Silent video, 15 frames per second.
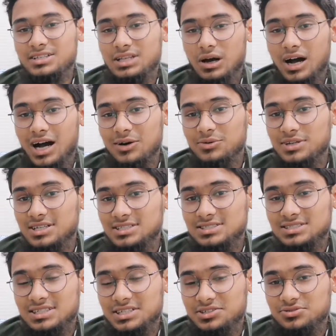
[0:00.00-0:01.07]
So how
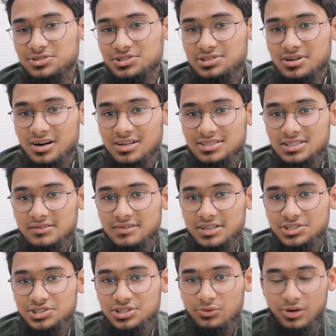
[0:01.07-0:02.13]
does interest cause
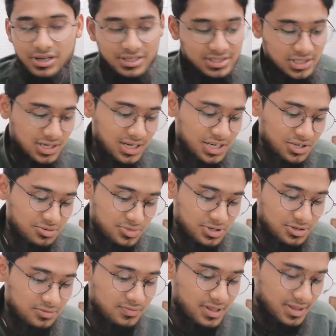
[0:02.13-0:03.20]
inflation? What is the
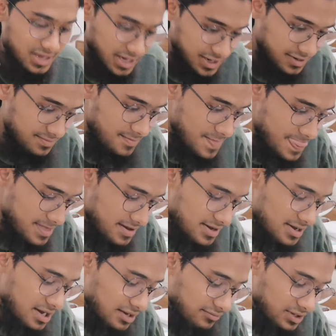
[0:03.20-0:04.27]
argument over there?
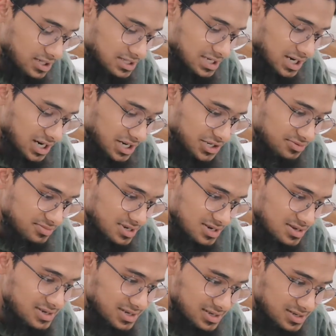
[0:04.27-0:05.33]
Well, the
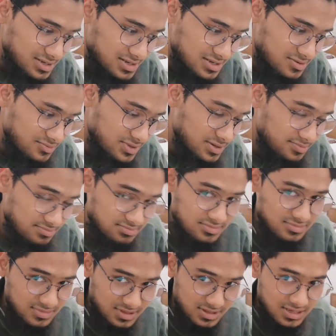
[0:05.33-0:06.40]
argument is the
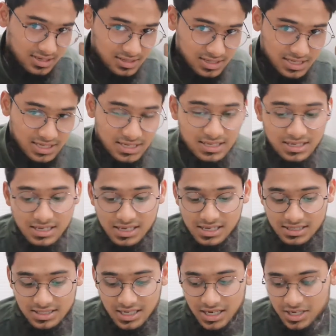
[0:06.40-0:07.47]

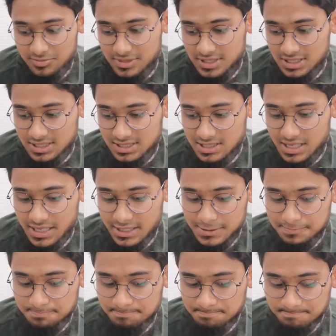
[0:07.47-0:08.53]
argument is
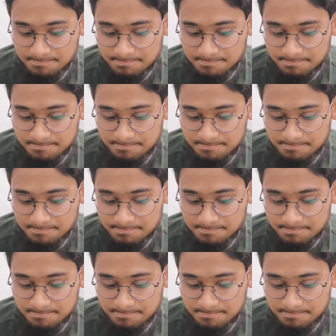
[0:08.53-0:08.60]
that